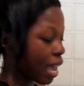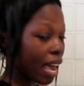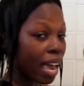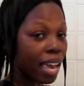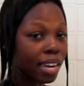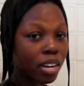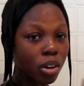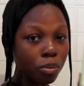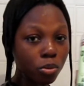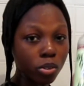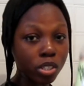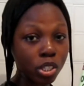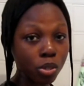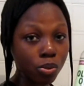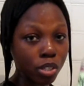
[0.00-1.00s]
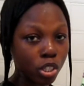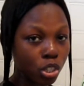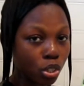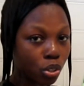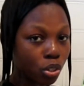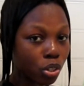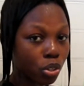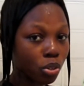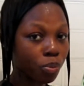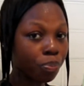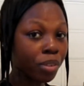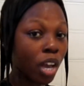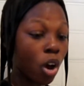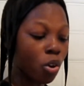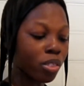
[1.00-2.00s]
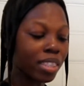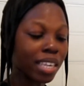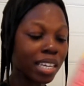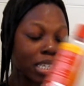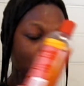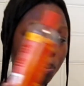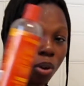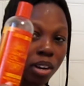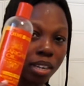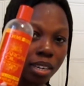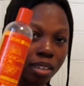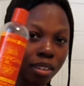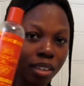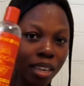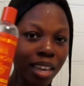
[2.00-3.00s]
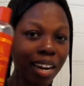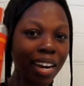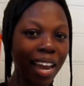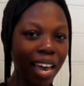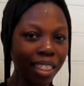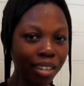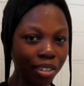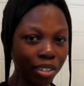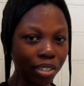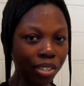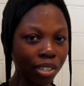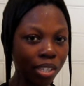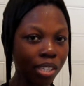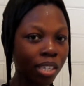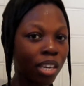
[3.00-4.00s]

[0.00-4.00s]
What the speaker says: and now I'm just going to show you how this product lathers